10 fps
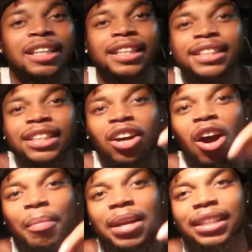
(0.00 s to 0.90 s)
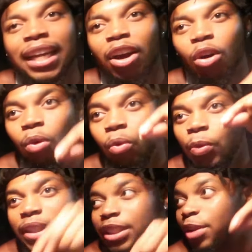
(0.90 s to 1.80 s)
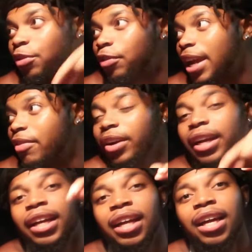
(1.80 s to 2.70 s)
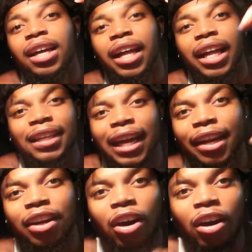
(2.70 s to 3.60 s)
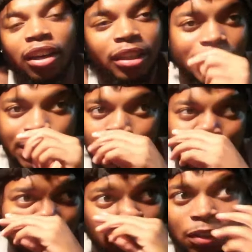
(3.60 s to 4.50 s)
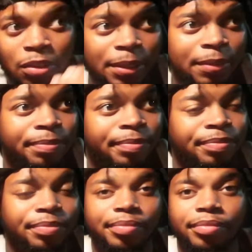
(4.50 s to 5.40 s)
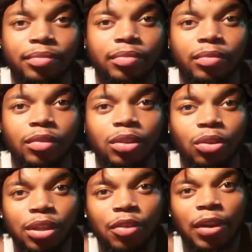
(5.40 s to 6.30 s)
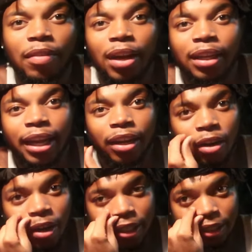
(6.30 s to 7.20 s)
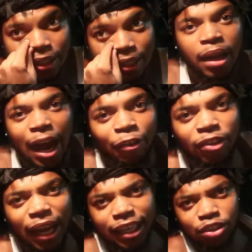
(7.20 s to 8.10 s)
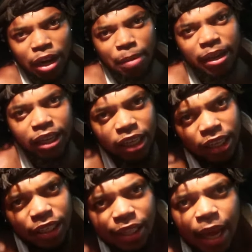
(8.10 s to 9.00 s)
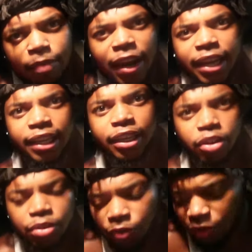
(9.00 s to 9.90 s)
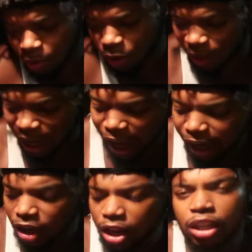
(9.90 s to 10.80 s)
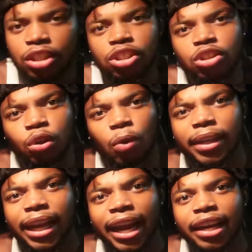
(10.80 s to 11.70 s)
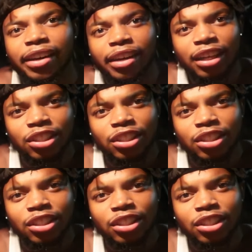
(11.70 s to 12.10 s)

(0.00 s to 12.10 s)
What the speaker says: Listen, comment down, what's your favorite Atlanta artist? You feel me? Who your favorite Atlanta artist? I feel like this might be a good collab right here though, you feel me? We got two Atlanta